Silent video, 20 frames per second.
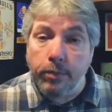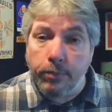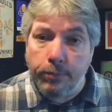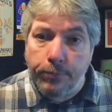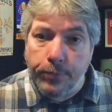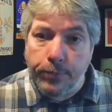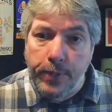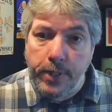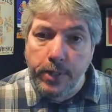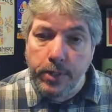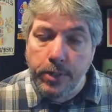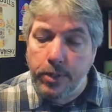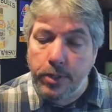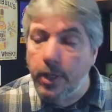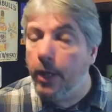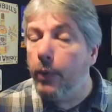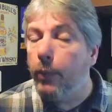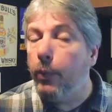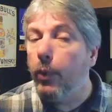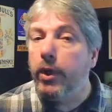Dumfries
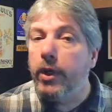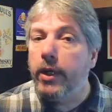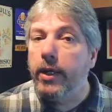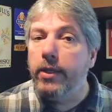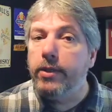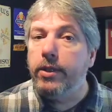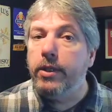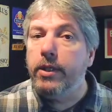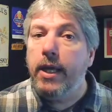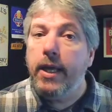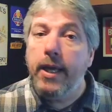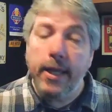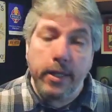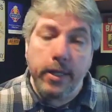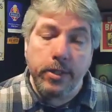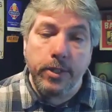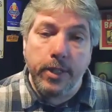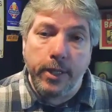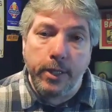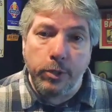and working as an
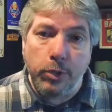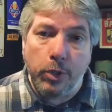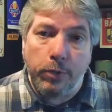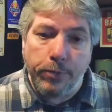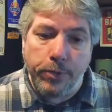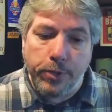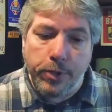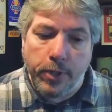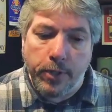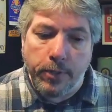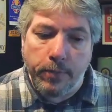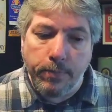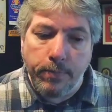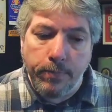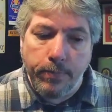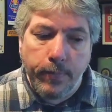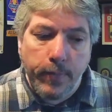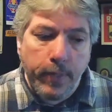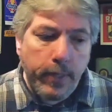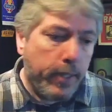excise officer.
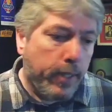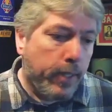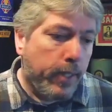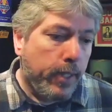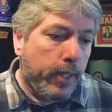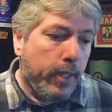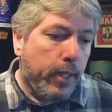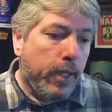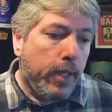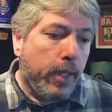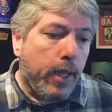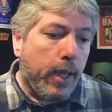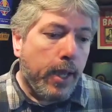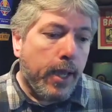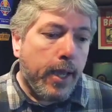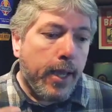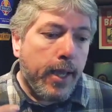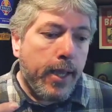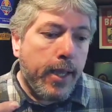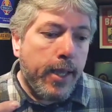
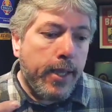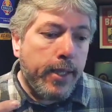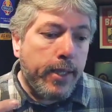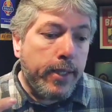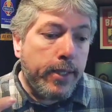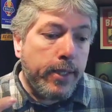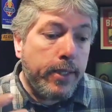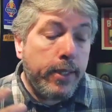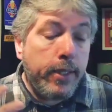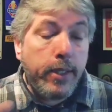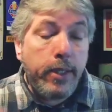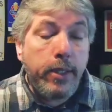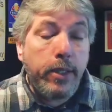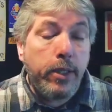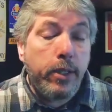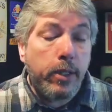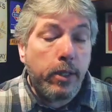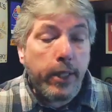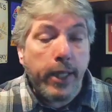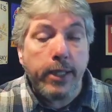
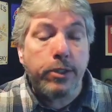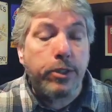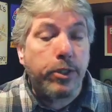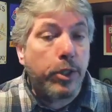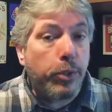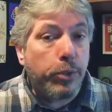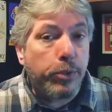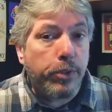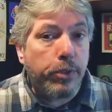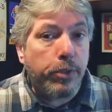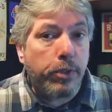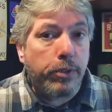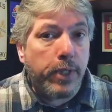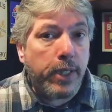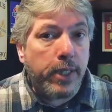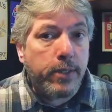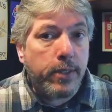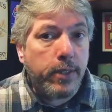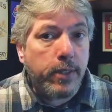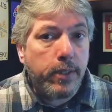He likes to go to the
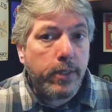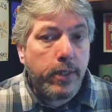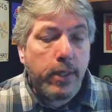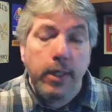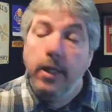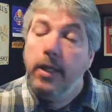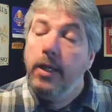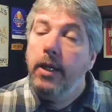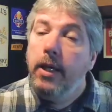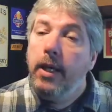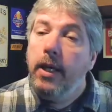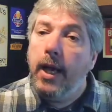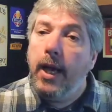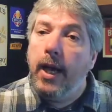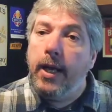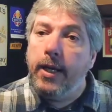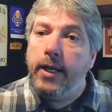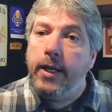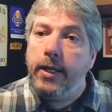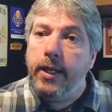theatre,
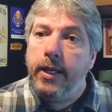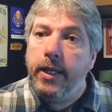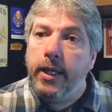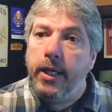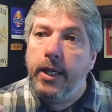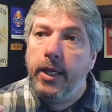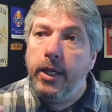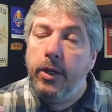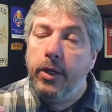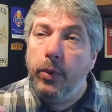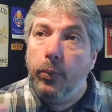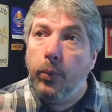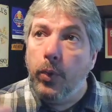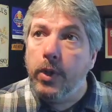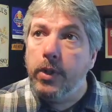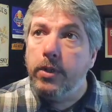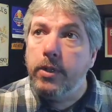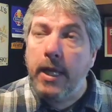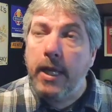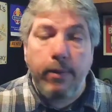and
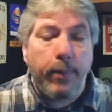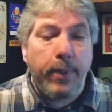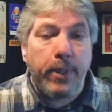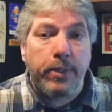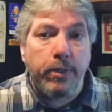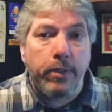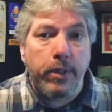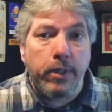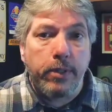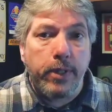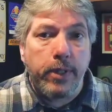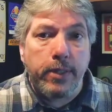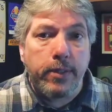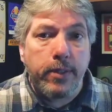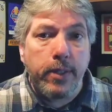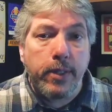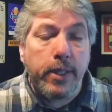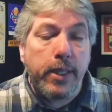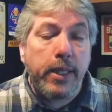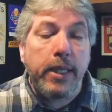one time he went to the
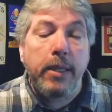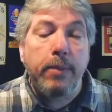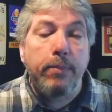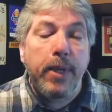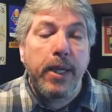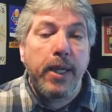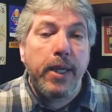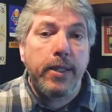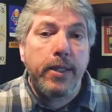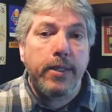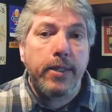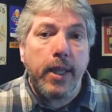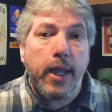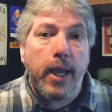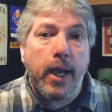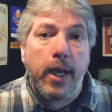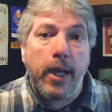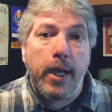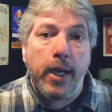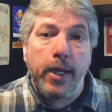theatre, he met
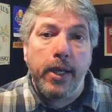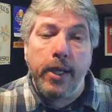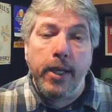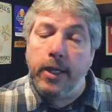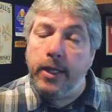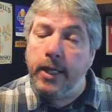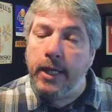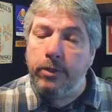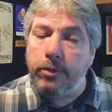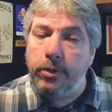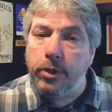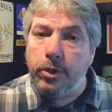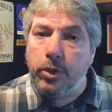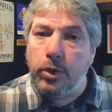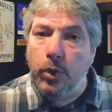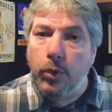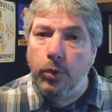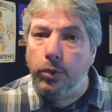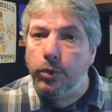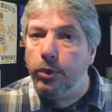an actress
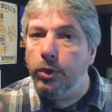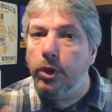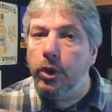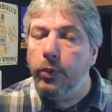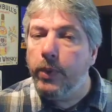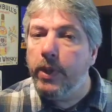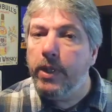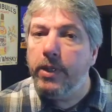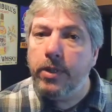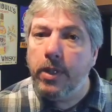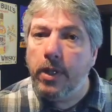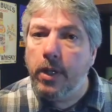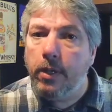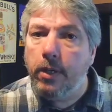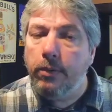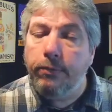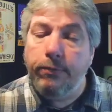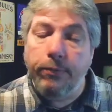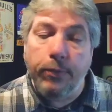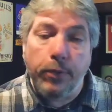called Louisa
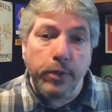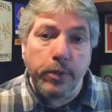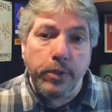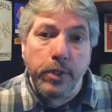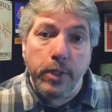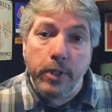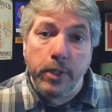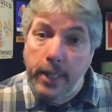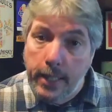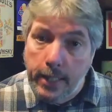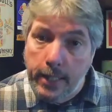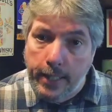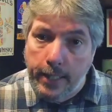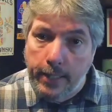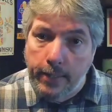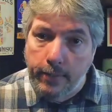Fontenelle.